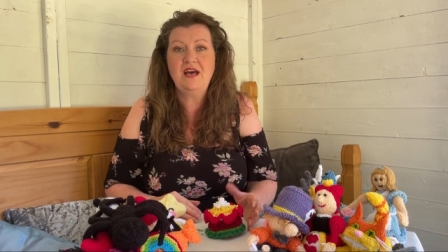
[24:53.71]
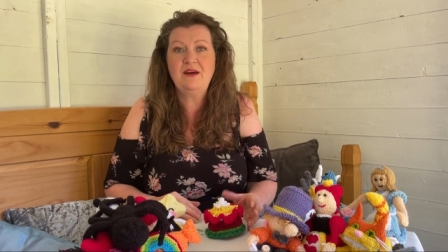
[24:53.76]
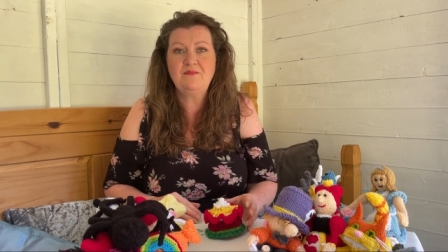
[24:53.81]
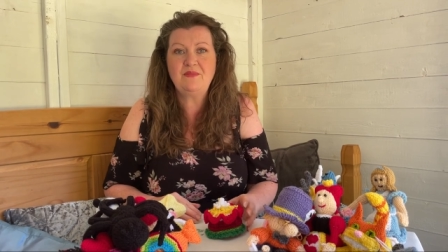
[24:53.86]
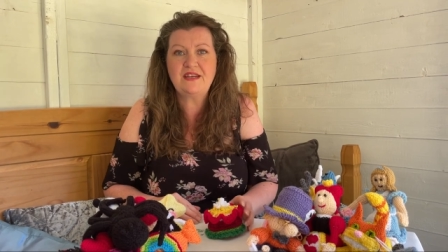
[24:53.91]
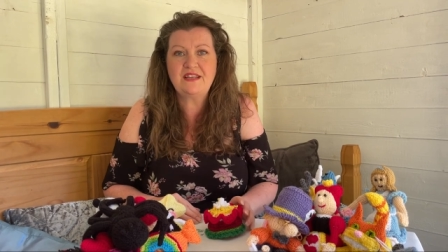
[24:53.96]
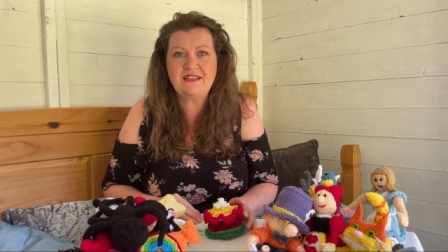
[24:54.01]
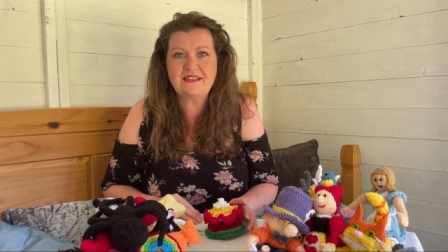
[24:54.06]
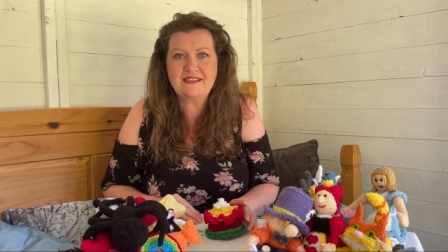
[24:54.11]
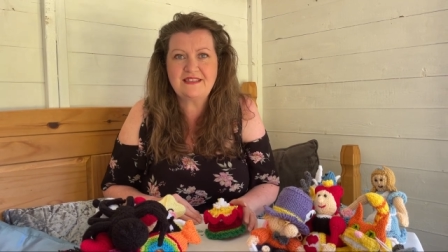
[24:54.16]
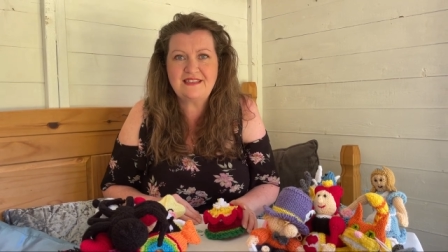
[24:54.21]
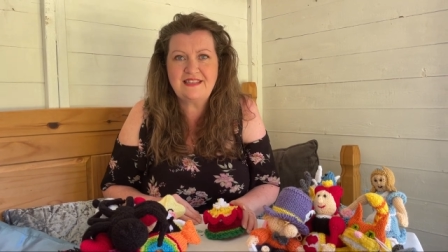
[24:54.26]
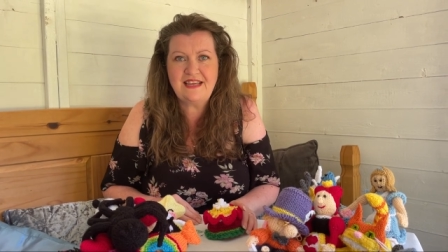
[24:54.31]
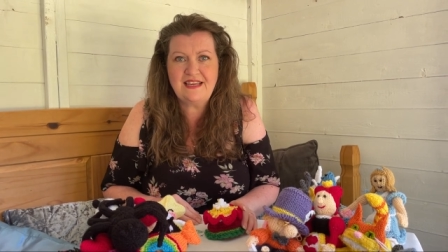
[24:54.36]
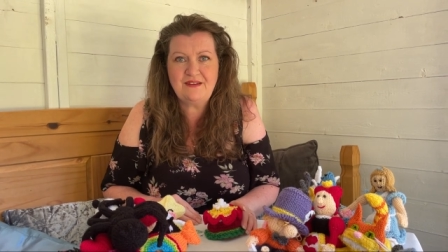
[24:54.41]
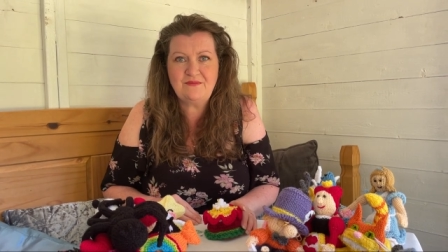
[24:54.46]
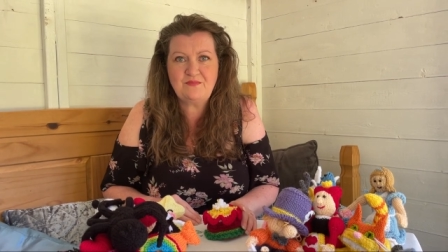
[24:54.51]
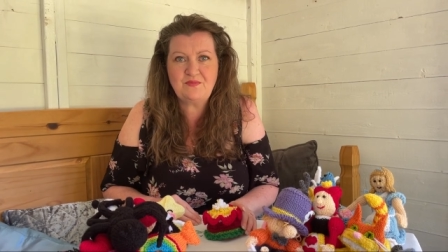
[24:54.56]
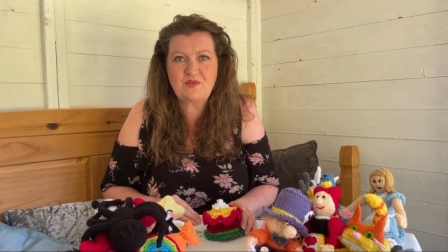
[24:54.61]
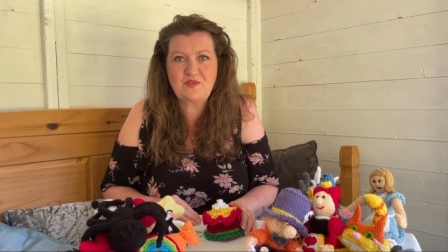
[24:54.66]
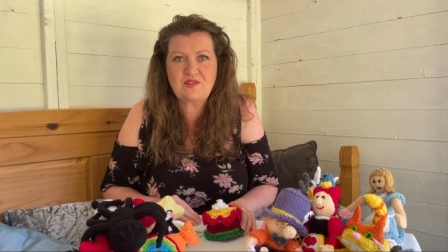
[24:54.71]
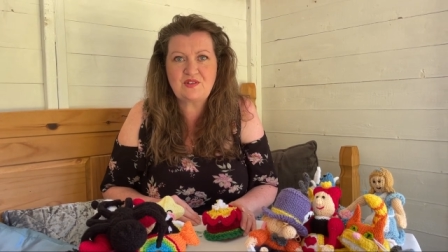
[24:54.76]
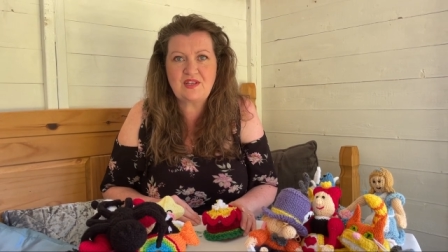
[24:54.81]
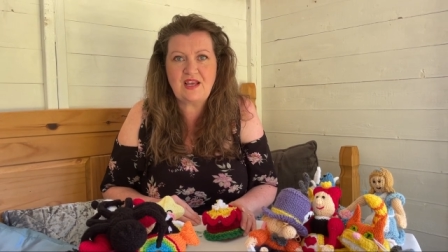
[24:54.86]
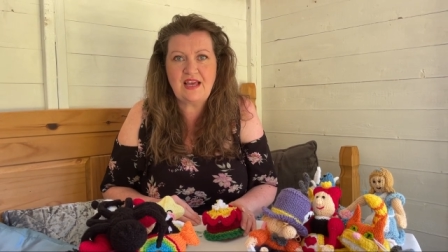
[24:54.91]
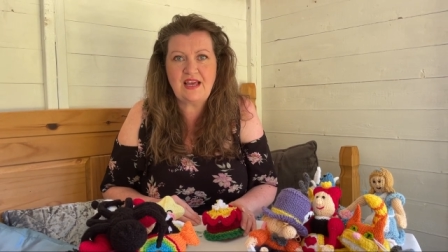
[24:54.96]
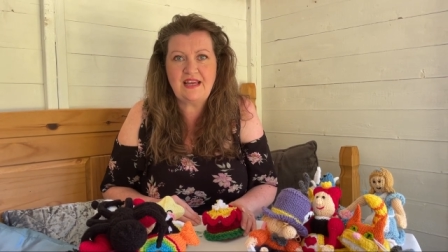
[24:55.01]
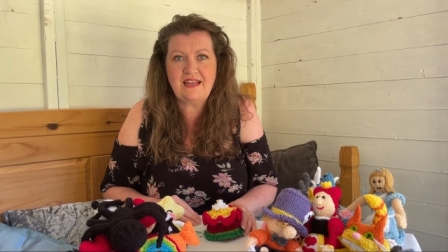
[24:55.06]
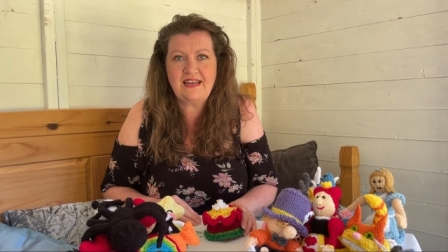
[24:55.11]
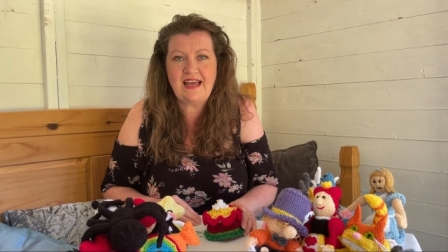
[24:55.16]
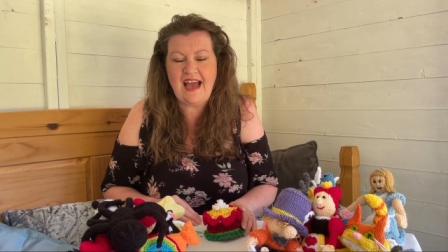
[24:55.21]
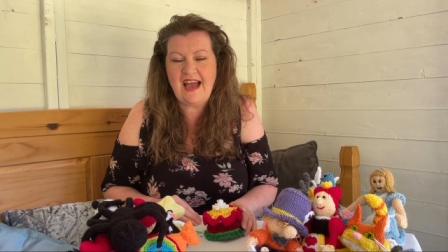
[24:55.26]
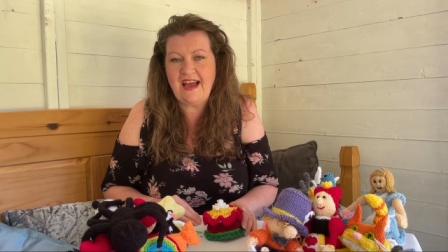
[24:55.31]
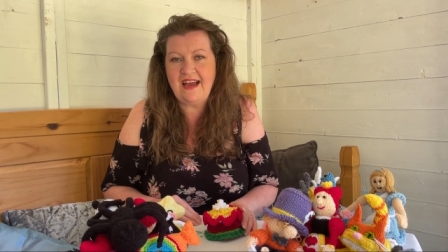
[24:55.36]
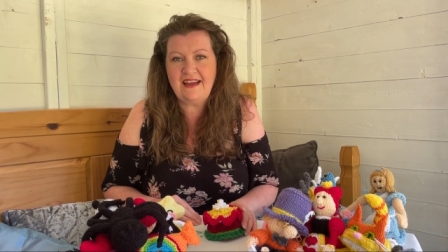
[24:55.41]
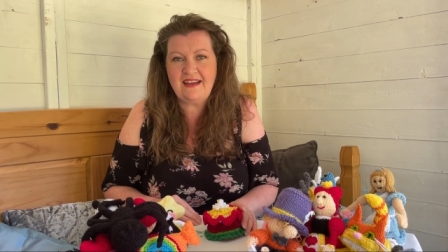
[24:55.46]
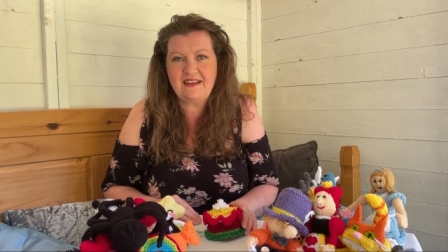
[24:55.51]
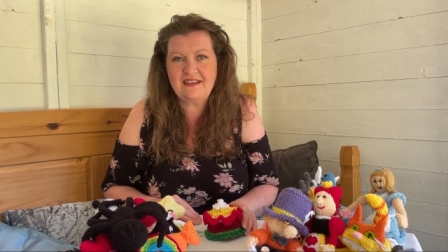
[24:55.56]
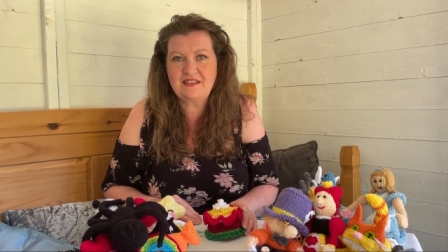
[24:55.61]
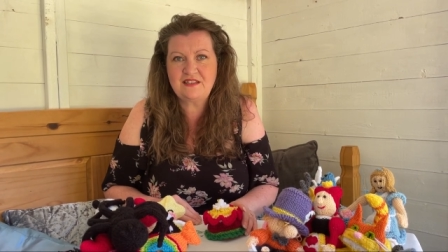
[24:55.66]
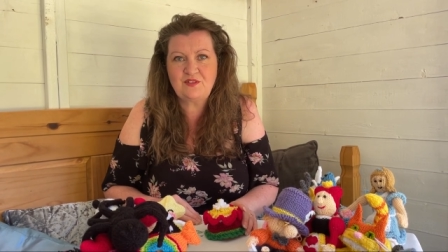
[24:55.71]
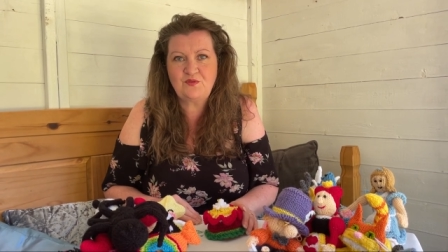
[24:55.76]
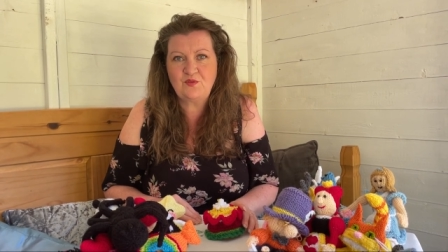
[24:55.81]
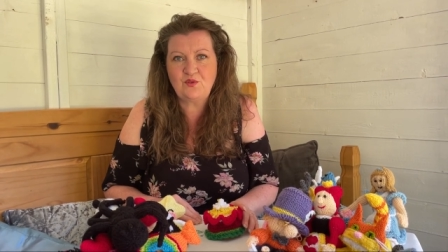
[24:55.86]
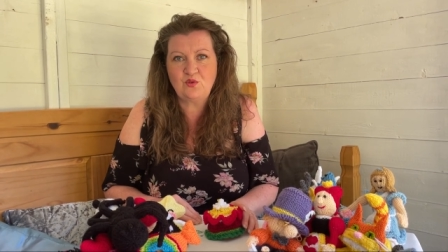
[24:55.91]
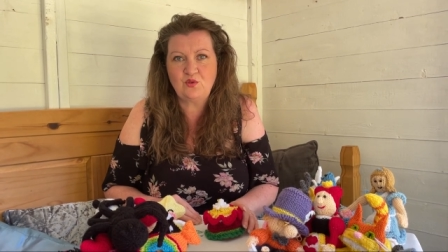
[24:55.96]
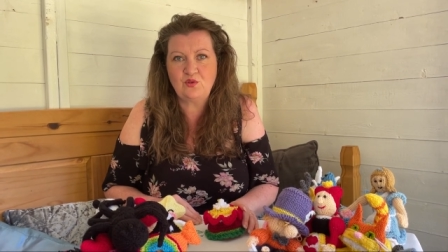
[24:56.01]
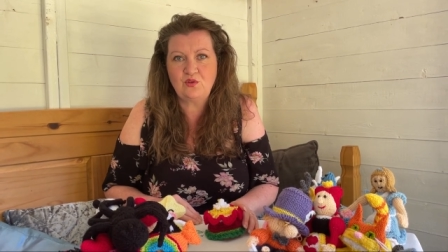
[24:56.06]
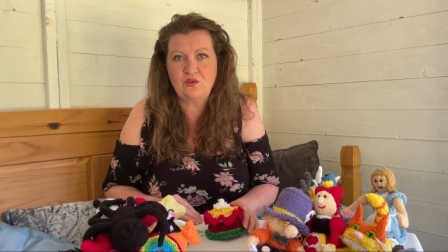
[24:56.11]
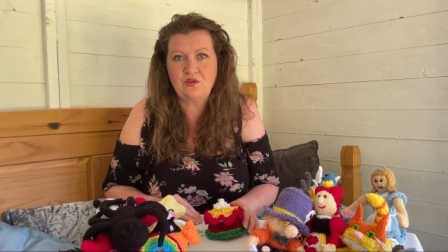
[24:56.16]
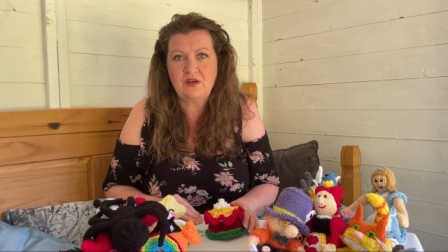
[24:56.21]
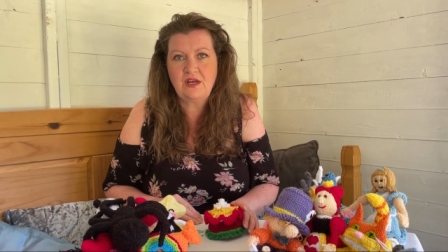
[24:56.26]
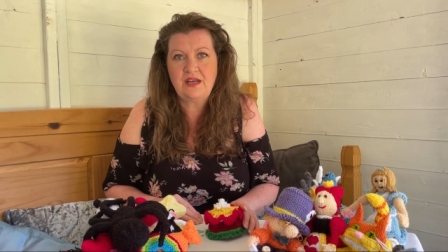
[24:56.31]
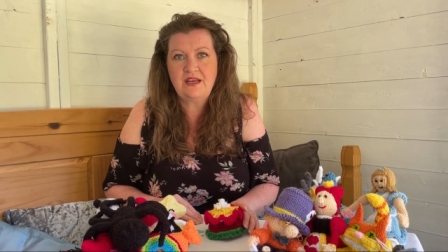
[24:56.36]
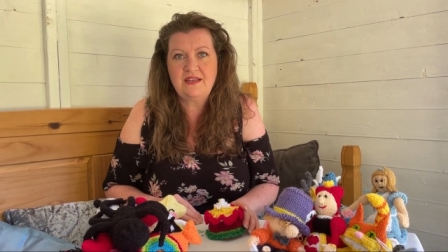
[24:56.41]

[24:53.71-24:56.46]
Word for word: but it's tips and hacks for